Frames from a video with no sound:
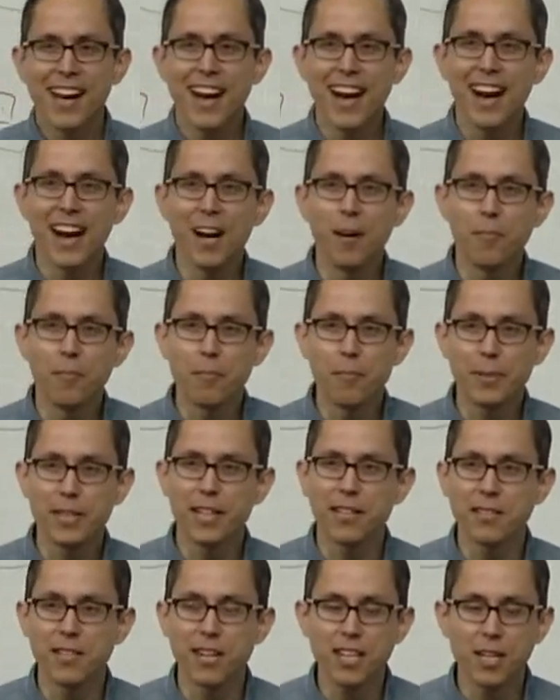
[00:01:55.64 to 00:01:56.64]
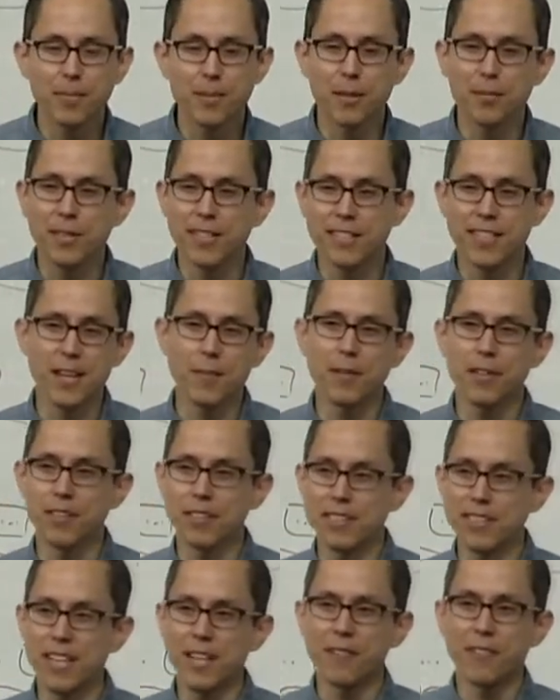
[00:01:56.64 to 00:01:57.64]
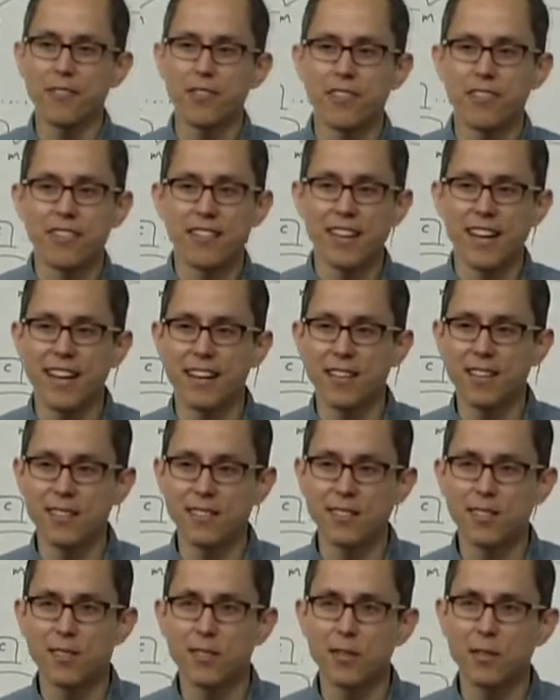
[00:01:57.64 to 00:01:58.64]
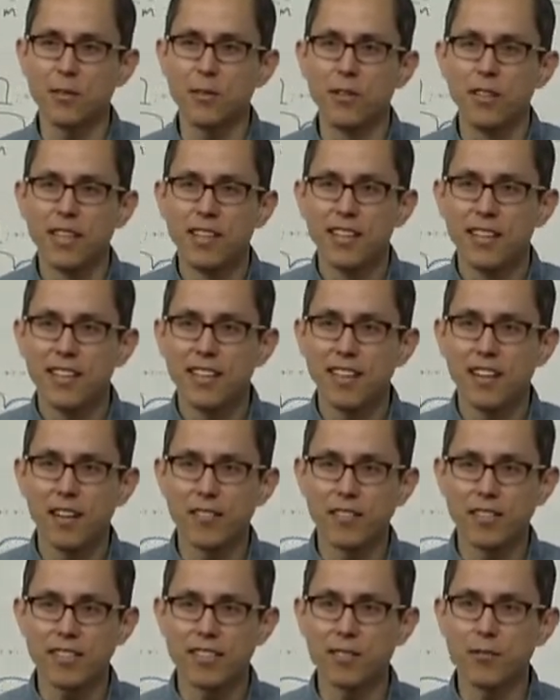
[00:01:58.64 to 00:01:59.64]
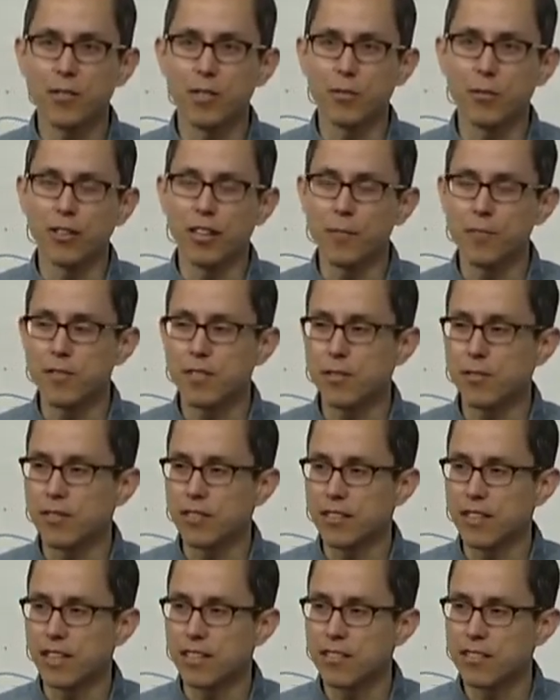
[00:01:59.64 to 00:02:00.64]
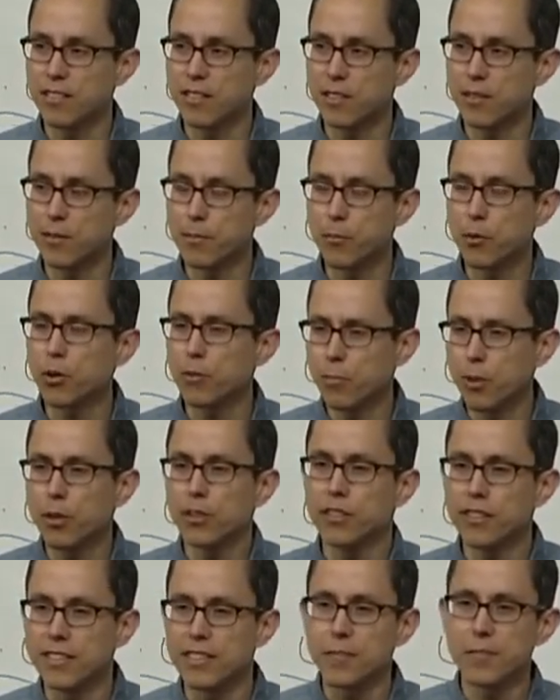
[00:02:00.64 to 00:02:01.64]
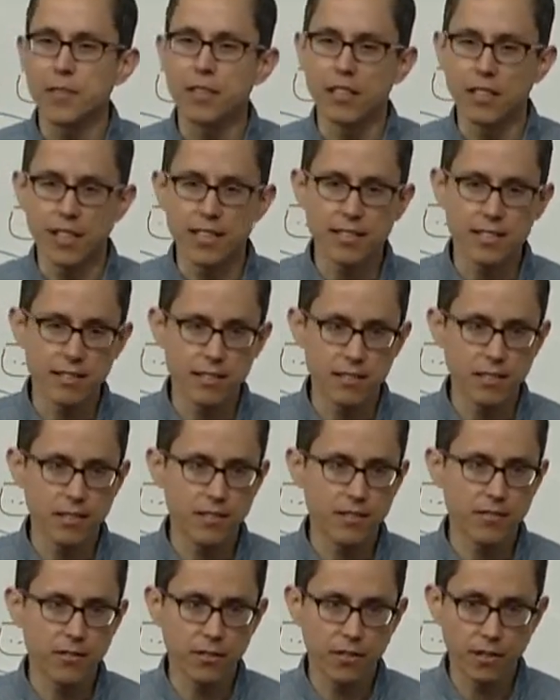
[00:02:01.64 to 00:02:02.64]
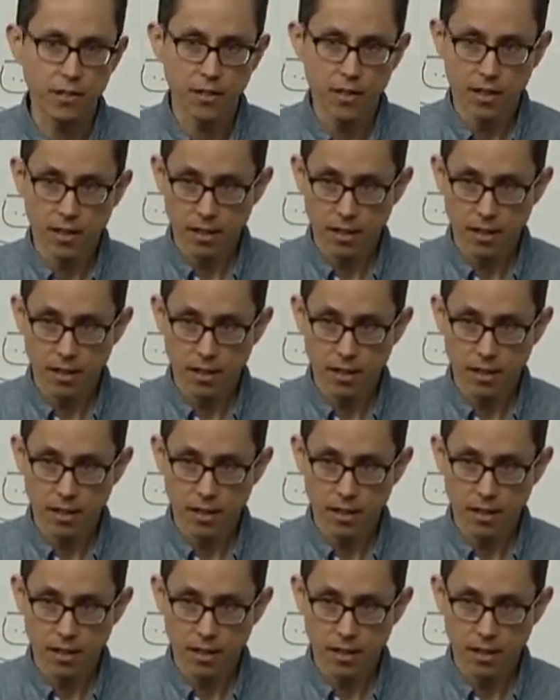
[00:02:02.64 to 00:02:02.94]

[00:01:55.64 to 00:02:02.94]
Um, but then I'll talk about my time here at Stanford and also obviously what we're up to at Gusto. More importantly, some of the lessons for